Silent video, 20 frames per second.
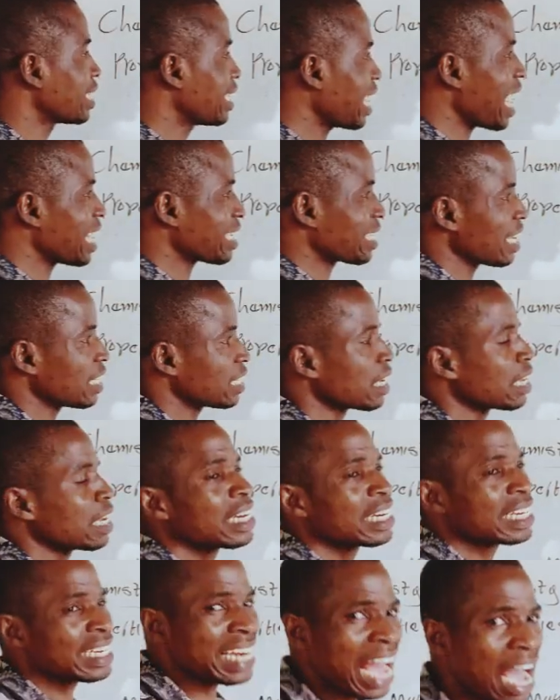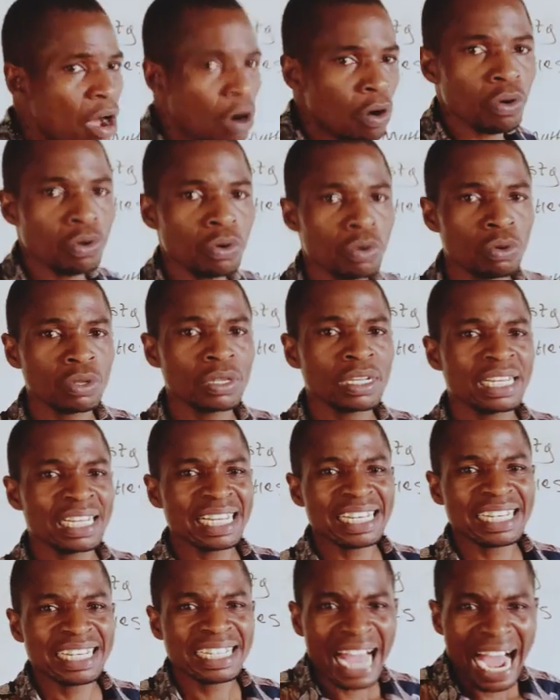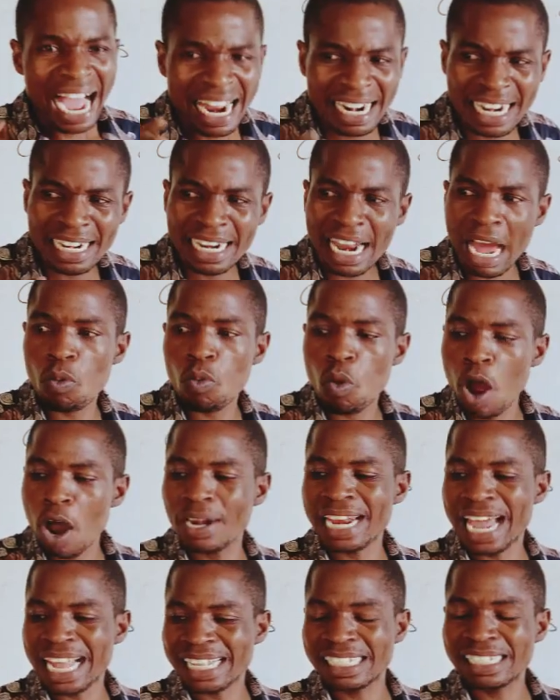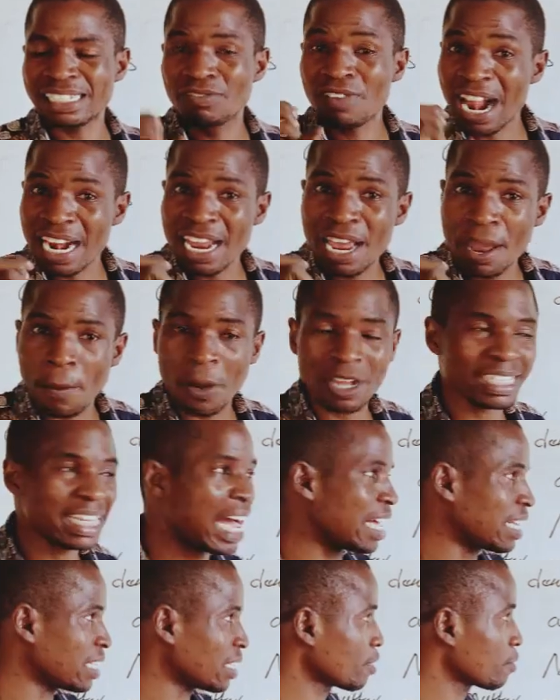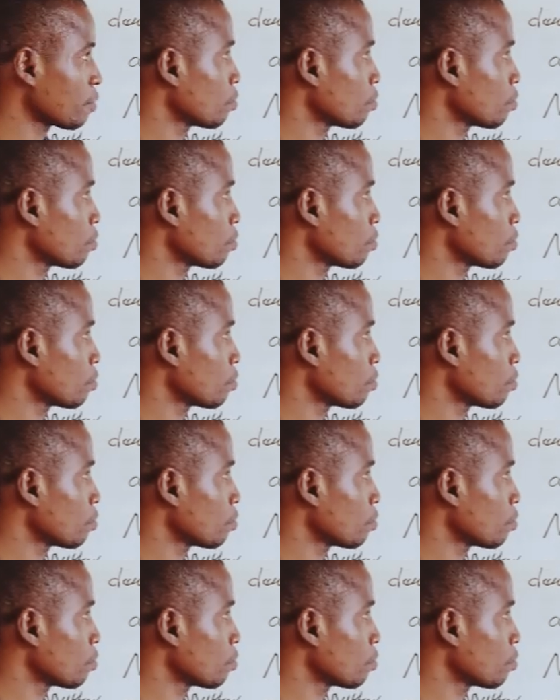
That's it. Now, another one that is very important.